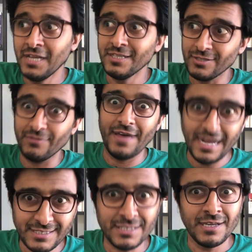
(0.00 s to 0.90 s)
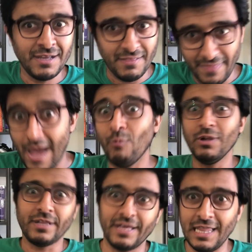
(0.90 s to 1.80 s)
So that's, that will
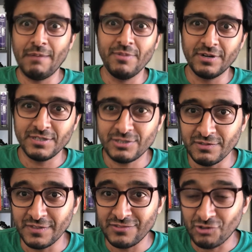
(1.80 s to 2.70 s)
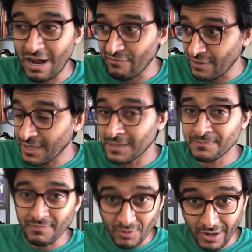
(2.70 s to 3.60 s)
kill up the rest of the traffic,
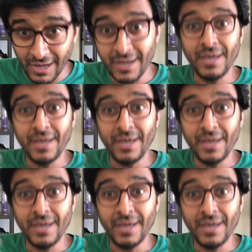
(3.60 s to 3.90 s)
okay?